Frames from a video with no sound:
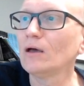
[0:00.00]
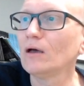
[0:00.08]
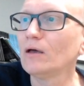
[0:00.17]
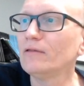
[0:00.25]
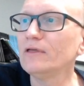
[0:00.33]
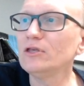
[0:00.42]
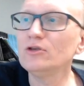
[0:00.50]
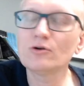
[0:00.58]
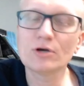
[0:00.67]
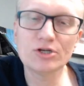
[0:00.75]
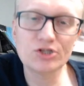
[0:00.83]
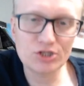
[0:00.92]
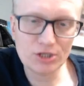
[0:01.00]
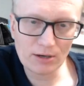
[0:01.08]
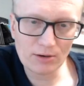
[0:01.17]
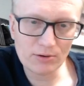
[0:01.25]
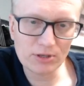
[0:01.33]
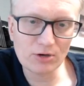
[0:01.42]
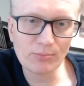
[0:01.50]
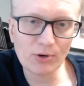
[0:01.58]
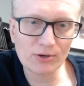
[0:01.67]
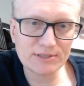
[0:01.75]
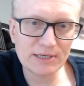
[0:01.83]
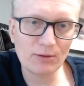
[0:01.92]
that you could share in your
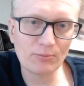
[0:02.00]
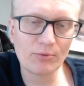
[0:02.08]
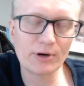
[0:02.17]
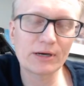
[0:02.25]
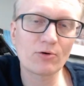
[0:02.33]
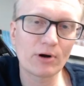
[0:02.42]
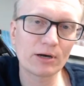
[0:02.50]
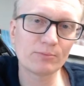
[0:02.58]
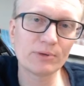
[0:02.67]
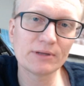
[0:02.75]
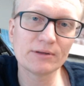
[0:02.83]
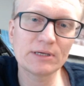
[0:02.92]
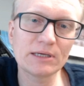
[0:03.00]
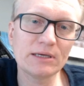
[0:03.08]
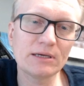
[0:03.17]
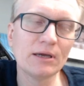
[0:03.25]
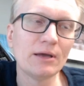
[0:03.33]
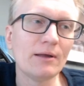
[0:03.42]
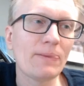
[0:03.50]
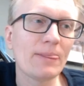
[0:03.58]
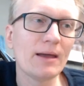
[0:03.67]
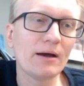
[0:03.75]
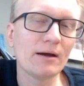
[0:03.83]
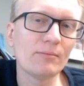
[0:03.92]
book to help bring credibility,
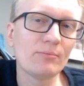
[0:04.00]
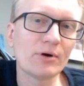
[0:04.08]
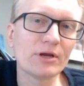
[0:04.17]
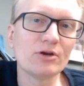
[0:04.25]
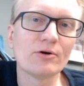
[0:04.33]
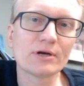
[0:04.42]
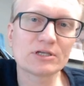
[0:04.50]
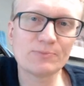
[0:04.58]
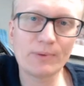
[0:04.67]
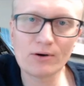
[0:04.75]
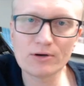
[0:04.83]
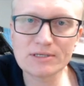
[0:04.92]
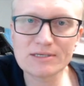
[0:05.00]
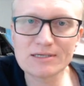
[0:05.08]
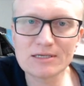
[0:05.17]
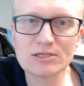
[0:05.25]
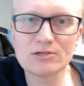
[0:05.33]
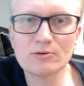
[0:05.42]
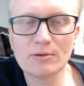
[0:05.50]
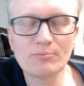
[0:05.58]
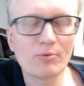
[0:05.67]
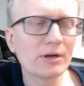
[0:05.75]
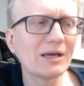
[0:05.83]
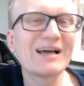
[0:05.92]
bring your experiences into it,
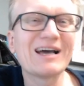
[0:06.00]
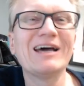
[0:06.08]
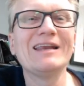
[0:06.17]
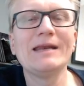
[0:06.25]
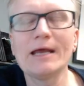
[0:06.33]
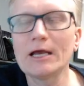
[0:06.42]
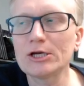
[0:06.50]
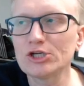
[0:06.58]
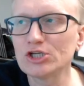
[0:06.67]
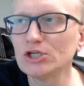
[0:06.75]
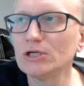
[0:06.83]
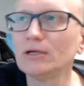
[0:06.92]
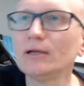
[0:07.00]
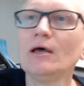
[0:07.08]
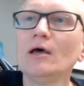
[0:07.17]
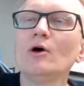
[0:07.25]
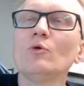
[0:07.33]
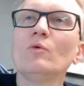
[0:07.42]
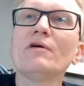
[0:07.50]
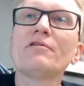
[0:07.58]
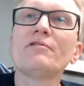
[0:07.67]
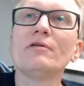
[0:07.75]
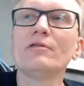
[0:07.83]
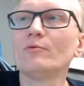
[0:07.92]
bring a connection with
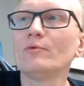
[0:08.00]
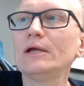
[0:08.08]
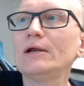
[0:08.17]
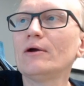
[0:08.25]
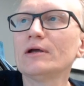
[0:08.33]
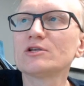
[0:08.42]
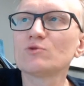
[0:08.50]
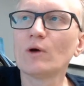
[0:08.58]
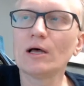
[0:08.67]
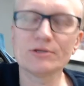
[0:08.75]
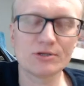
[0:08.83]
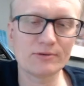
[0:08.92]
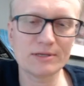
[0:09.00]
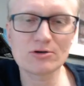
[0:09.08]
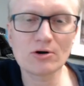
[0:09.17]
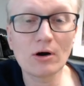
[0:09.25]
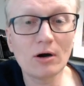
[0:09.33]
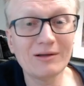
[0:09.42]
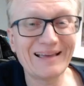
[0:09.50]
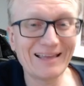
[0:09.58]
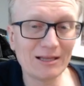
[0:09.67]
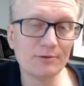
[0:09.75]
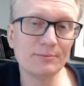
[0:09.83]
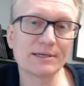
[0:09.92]
the reader as well. So these are all
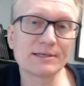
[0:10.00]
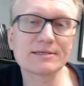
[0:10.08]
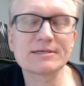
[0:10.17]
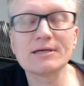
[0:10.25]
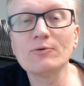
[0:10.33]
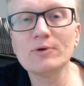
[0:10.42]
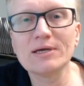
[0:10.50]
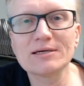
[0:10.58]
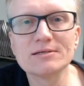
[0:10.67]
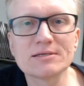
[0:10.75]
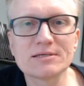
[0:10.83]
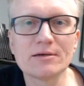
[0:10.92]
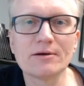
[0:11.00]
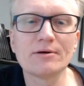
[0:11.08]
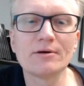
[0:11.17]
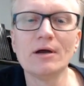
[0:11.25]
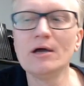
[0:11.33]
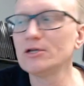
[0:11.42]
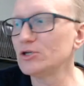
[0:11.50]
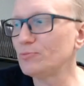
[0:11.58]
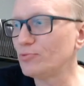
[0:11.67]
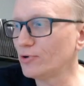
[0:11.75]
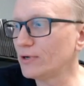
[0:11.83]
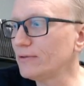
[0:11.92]
elements that we consider to
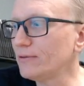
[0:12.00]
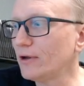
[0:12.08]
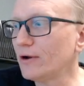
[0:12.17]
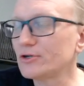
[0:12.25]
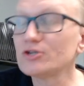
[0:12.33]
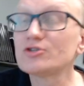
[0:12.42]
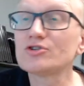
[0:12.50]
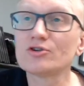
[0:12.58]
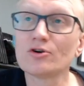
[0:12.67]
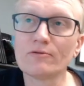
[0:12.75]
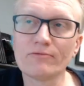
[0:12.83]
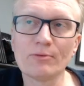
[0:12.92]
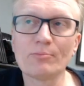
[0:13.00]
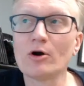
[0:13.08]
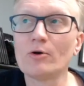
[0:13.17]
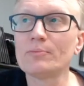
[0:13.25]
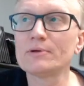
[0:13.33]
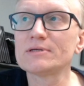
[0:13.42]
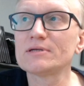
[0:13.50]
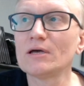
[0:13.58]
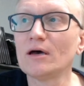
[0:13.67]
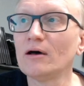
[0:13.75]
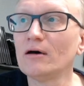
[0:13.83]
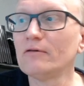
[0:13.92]
put in there to serve the purpose
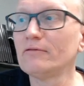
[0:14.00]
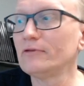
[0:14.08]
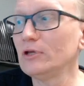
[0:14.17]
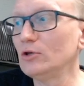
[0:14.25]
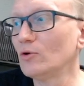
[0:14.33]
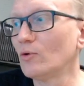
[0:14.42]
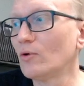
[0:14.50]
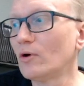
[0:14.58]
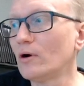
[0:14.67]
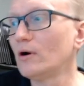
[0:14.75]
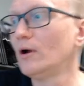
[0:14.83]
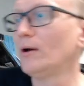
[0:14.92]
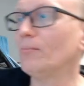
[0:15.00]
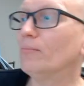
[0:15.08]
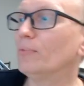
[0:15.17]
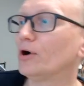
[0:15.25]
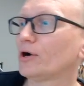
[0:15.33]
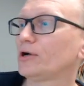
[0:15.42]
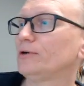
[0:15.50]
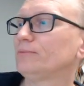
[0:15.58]
of your book.